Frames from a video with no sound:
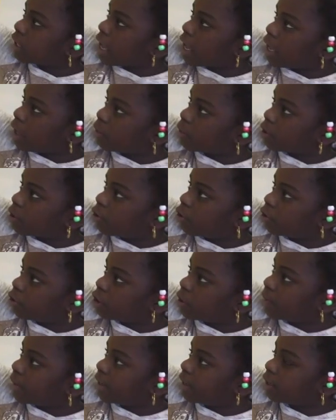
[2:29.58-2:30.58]
that's going
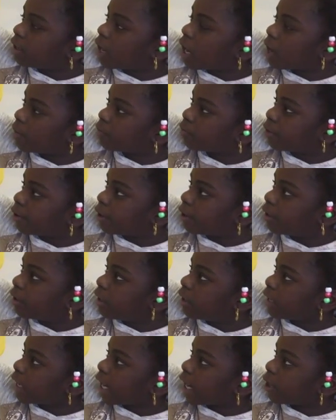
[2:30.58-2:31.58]
to be in opera,
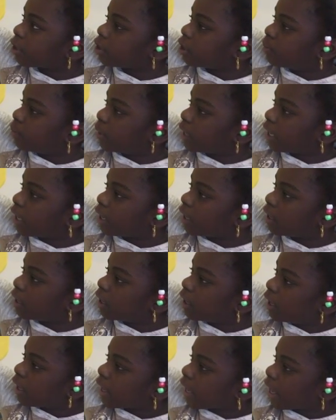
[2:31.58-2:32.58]
character B.
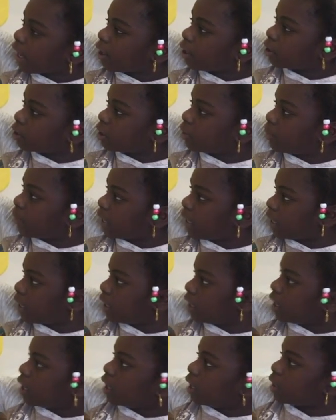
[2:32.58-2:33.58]
Character
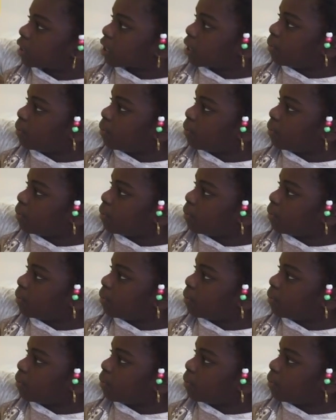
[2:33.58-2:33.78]
B is